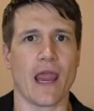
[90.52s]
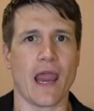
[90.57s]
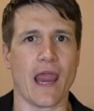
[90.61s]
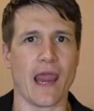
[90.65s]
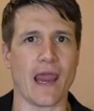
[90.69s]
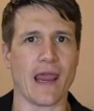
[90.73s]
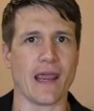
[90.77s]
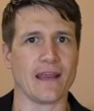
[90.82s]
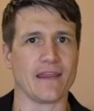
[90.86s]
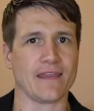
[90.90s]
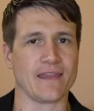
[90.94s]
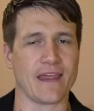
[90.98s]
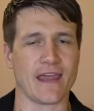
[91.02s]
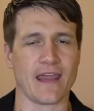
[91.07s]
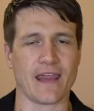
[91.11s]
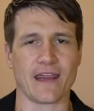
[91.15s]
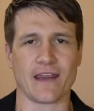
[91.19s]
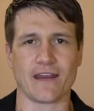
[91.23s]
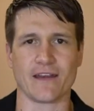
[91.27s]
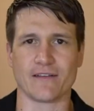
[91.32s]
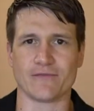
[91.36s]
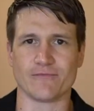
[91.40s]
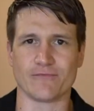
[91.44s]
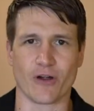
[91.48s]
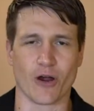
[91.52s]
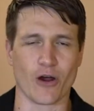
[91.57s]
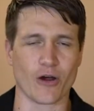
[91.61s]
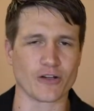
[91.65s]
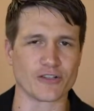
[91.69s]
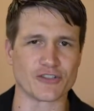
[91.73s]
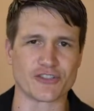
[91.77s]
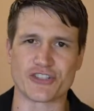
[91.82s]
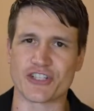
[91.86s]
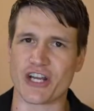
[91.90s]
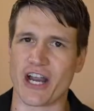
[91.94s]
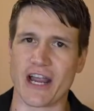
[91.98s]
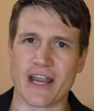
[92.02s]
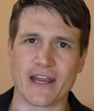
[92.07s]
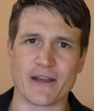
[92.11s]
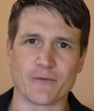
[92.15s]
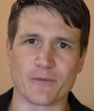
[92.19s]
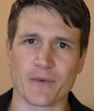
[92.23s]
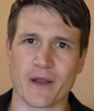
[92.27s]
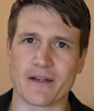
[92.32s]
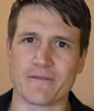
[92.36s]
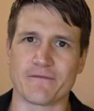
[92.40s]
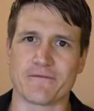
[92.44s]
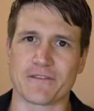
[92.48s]
And they are giant
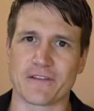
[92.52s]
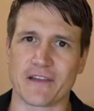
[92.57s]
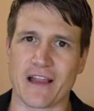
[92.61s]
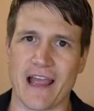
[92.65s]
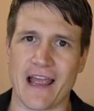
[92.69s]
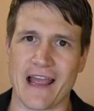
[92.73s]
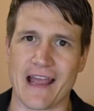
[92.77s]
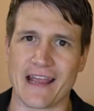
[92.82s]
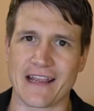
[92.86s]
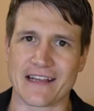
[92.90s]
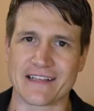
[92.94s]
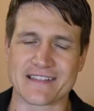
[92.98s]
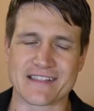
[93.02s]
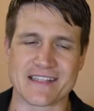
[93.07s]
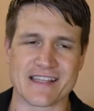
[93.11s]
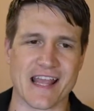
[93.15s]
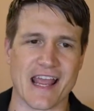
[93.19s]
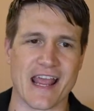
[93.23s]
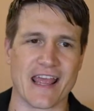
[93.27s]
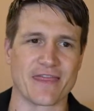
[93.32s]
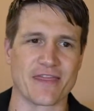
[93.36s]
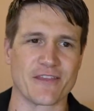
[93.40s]
red flags that